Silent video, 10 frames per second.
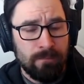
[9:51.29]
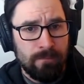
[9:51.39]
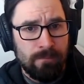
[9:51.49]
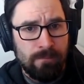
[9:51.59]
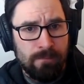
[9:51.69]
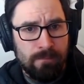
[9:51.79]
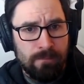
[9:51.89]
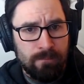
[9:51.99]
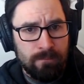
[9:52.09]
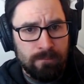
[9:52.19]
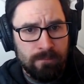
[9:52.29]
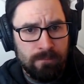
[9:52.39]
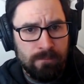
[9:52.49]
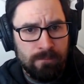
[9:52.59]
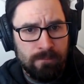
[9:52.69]

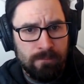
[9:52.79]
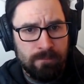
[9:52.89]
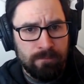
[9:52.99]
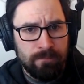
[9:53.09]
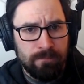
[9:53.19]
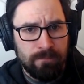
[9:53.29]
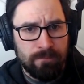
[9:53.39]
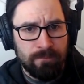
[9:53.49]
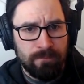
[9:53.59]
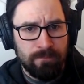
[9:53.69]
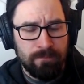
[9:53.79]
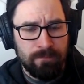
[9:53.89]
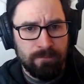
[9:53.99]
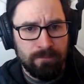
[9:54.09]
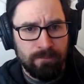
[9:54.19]

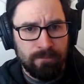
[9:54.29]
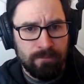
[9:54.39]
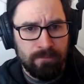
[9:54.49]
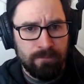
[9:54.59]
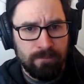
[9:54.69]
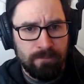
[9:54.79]
(not speaking)